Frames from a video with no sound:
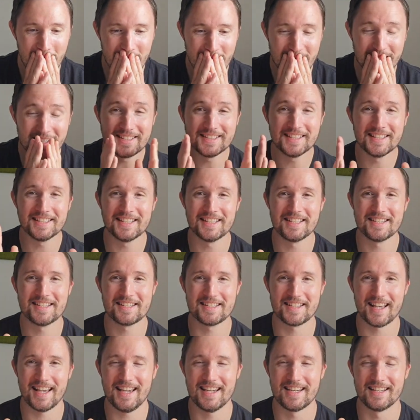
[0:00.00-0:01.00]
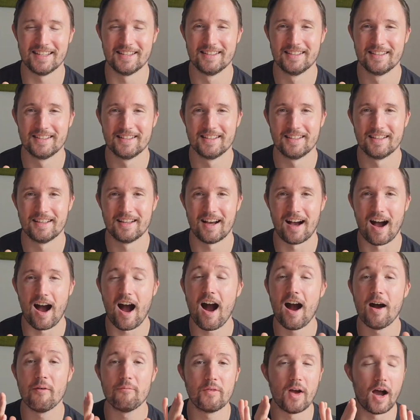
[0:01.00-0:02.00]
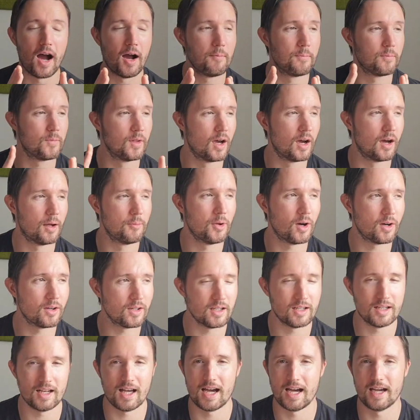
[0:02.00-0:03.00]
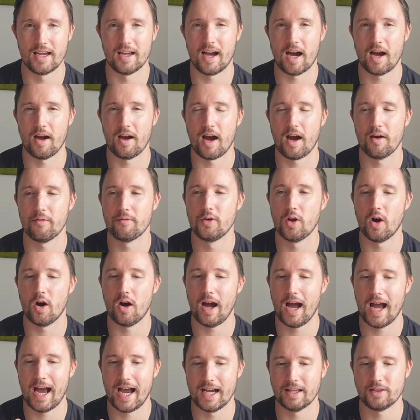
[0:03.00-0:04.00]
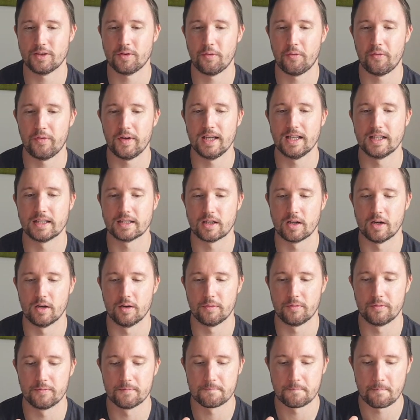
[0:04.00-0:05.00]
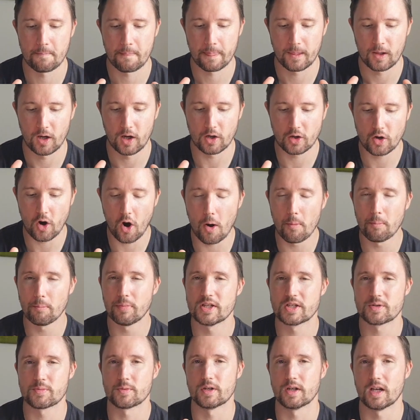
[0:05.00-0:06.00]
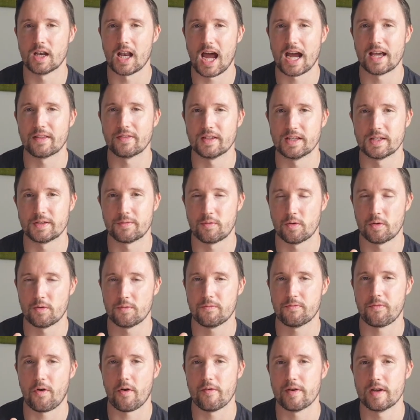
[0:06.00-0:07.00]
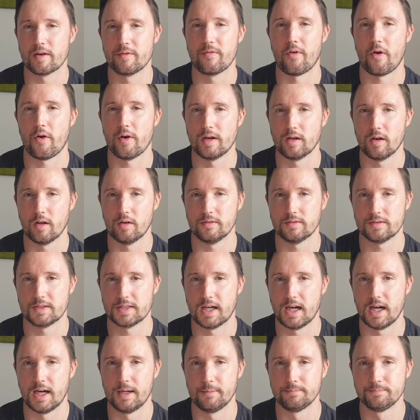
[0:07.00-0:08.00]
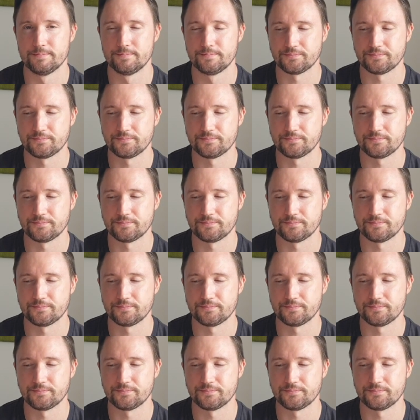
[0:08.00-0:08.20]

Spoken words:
This is insane. I'm not going to lie. I've not had the feeling of accomplishment like this for a very, very long time.